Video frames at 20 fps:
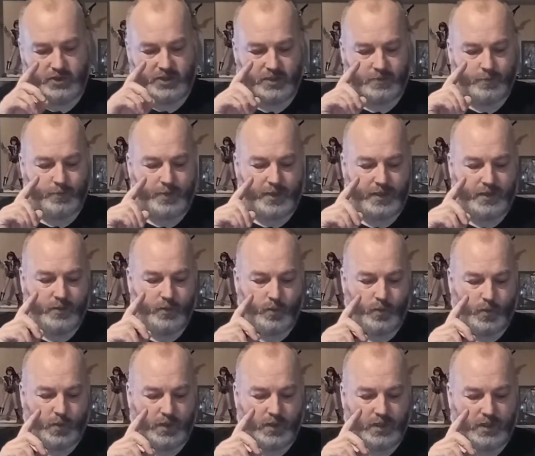jump in
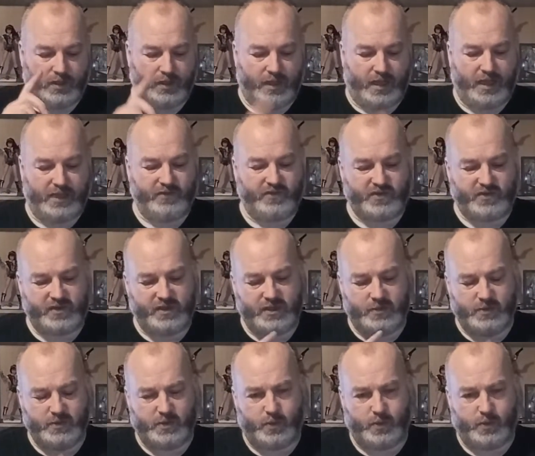with live streams,